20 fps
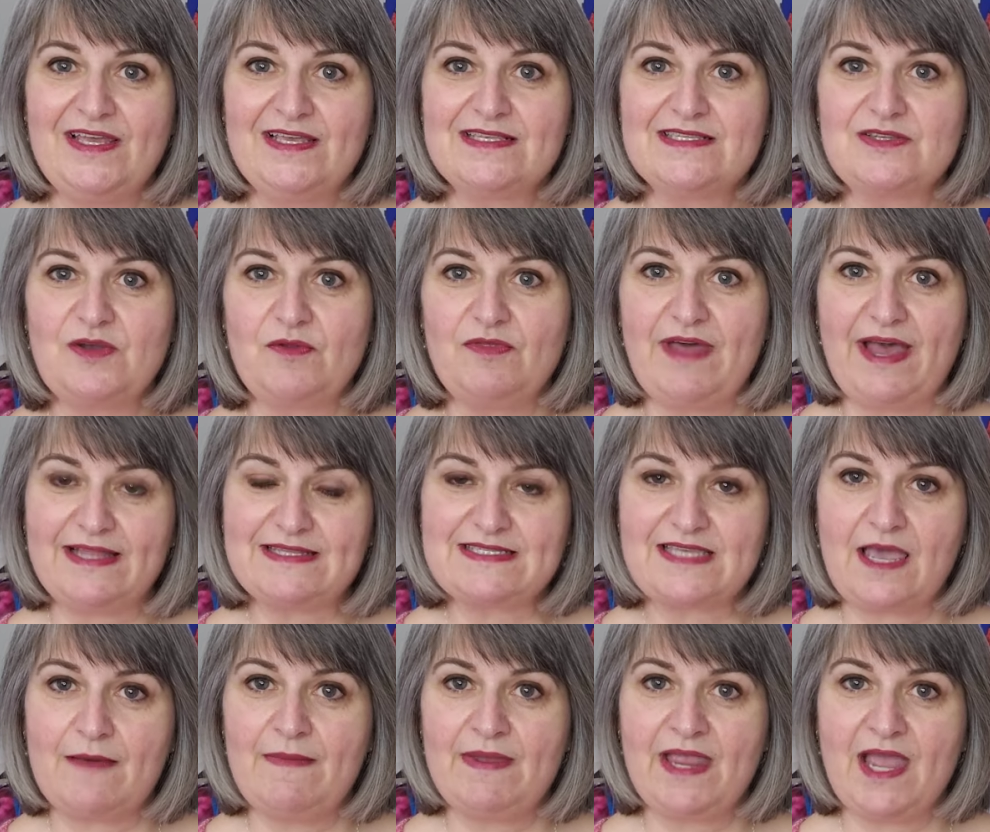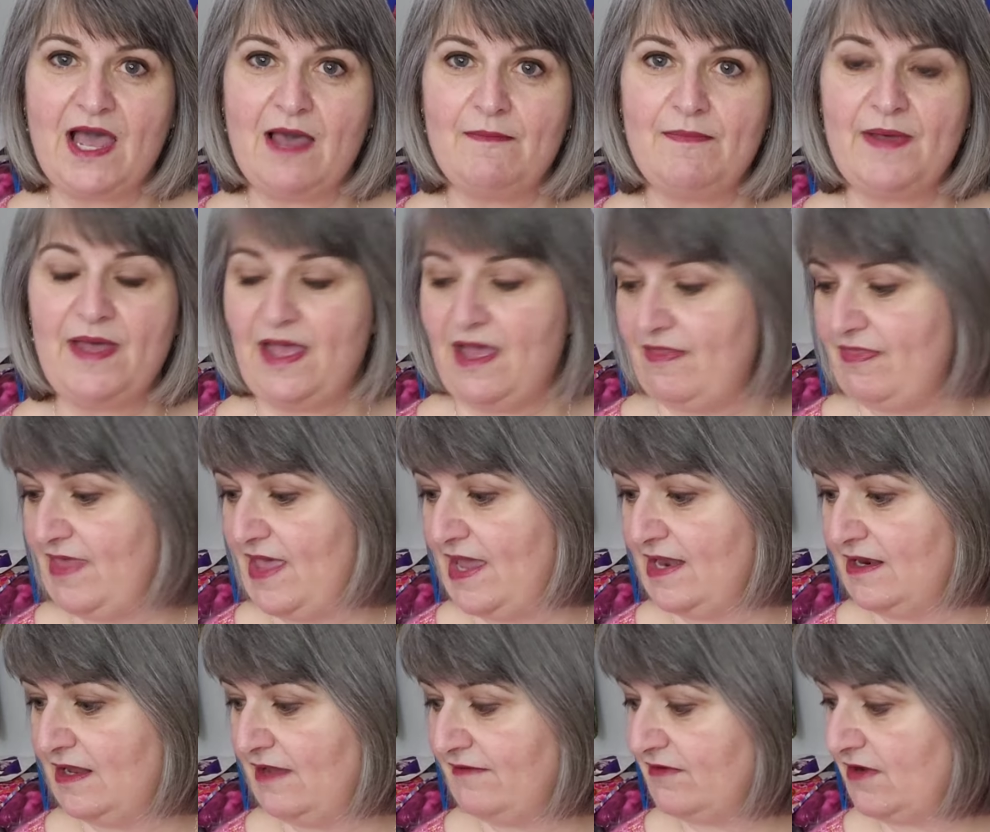So that's coming up. And
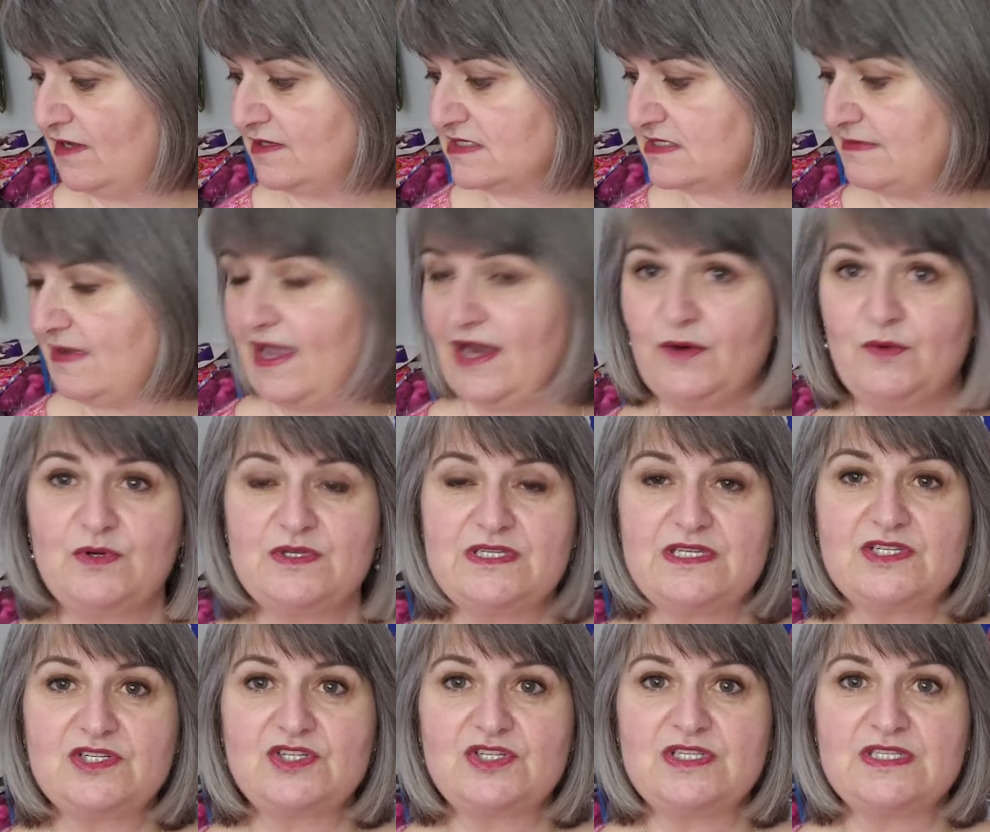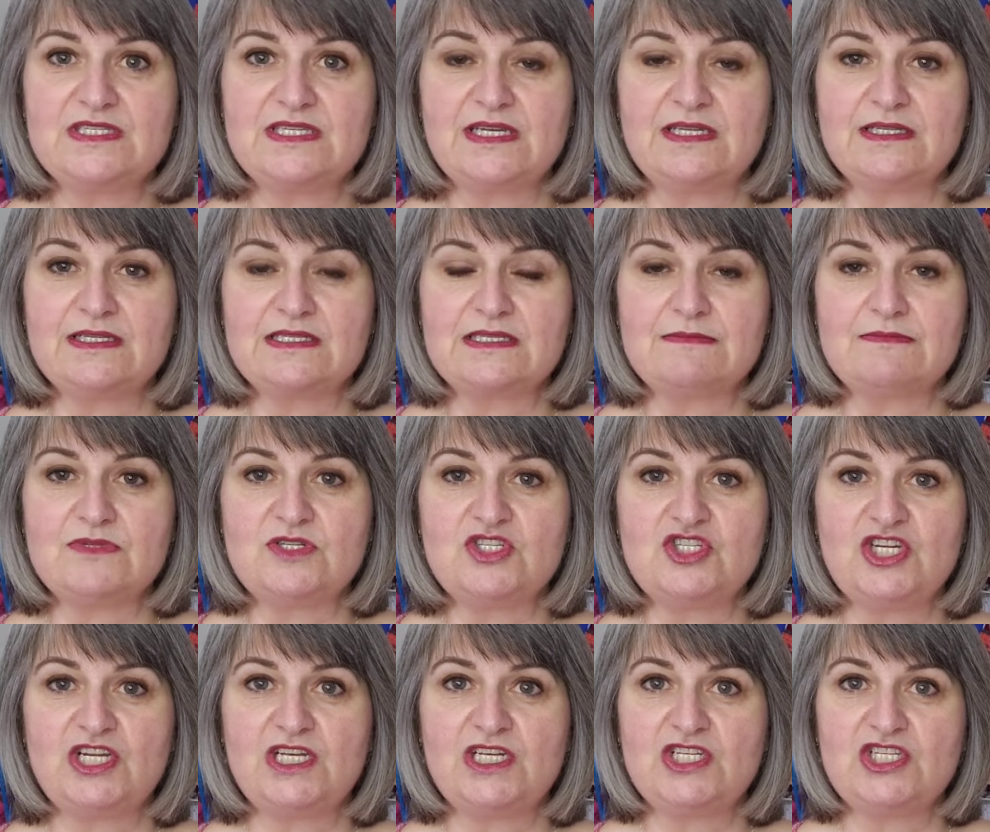then I've got some acquisitions and some
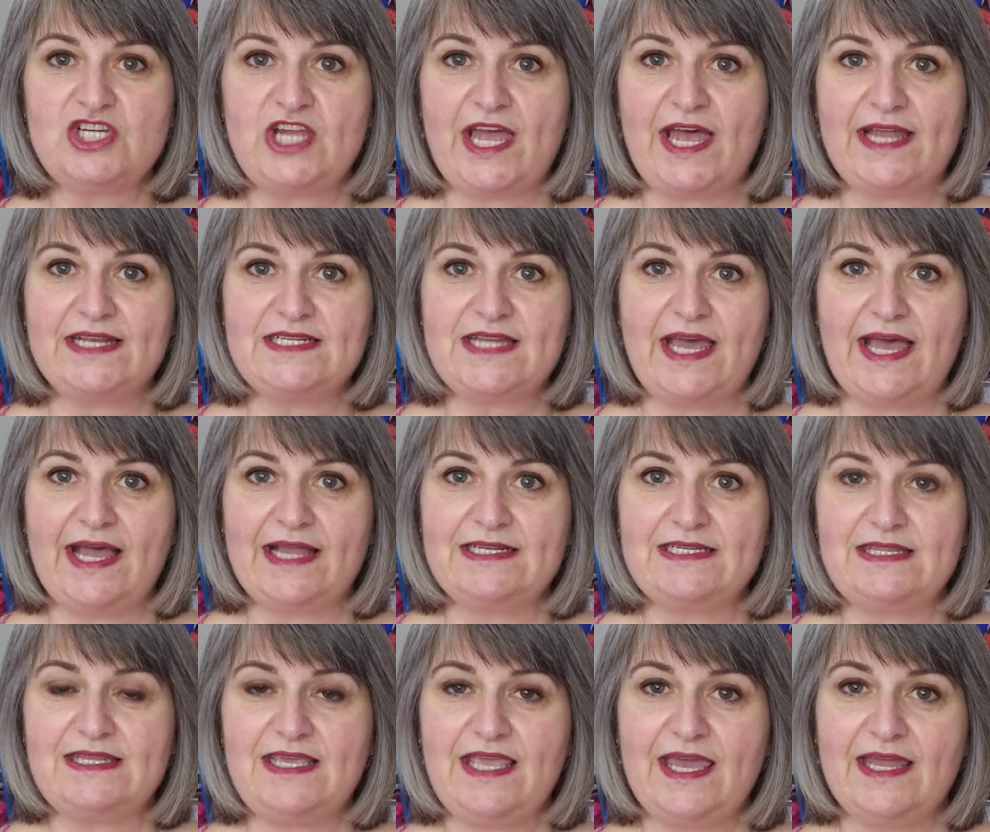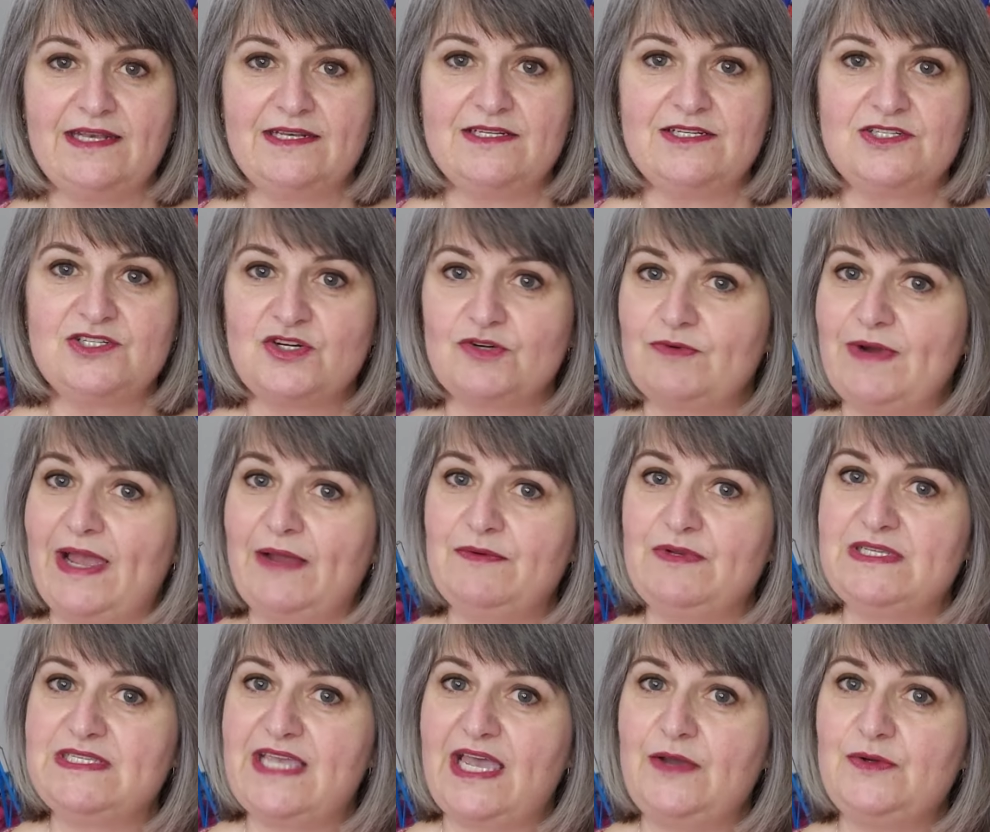chit chat at the end to round
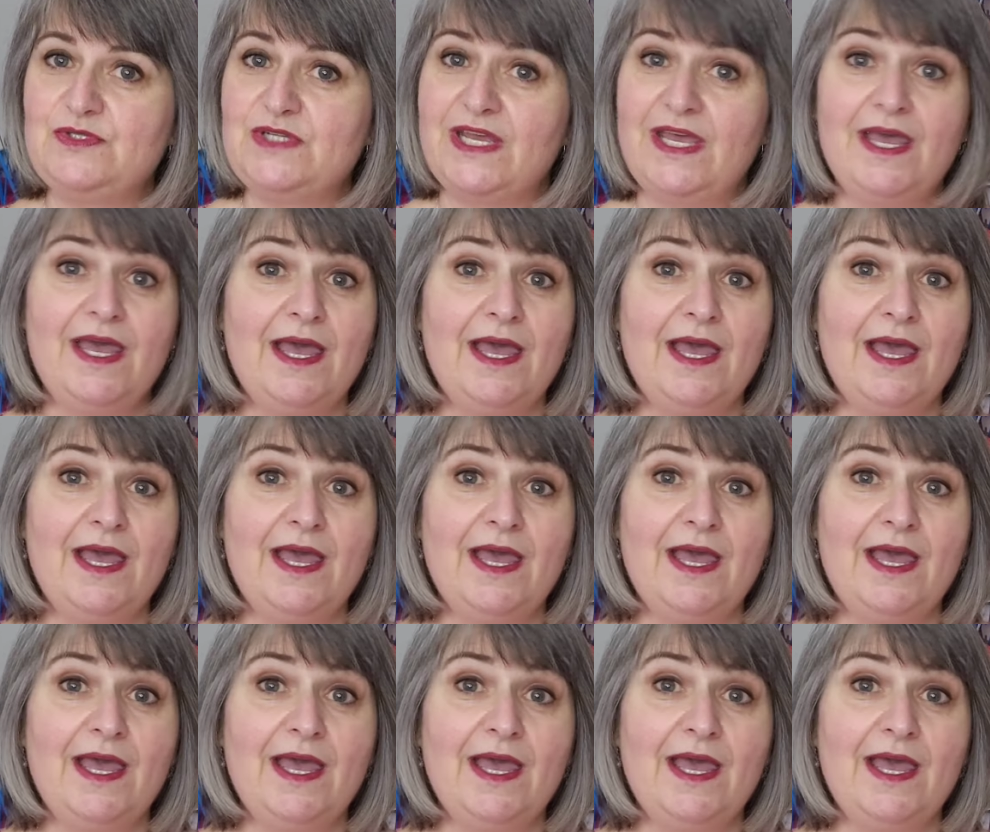us out.